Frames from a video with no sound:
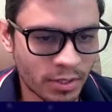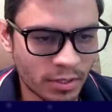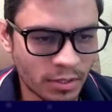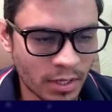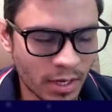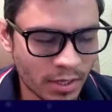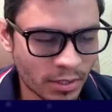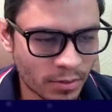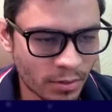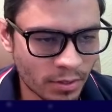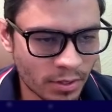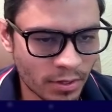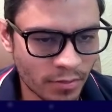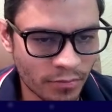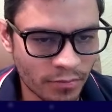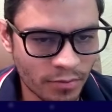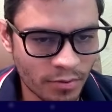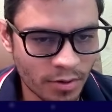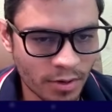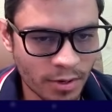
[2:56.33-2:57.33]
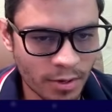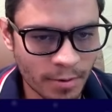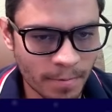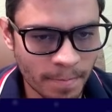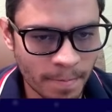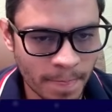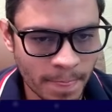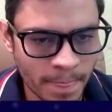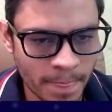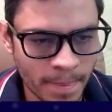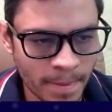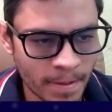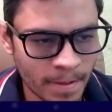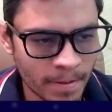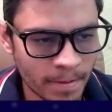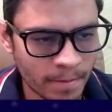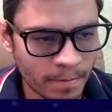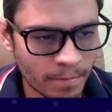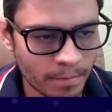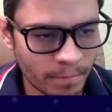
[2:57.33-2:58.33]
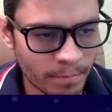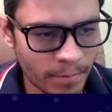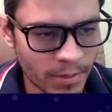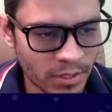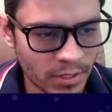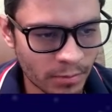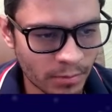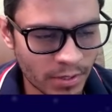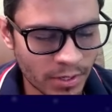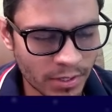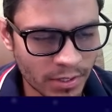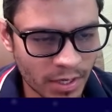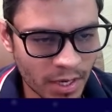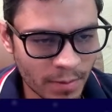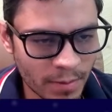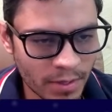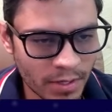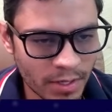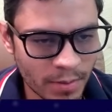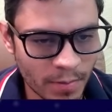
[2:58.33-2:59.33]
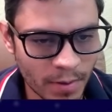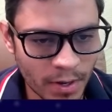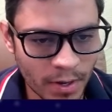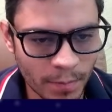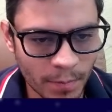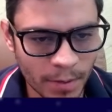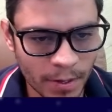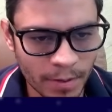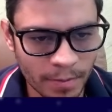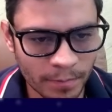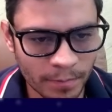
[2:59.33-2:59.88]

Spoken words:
takes on d4, bishop d7, developing,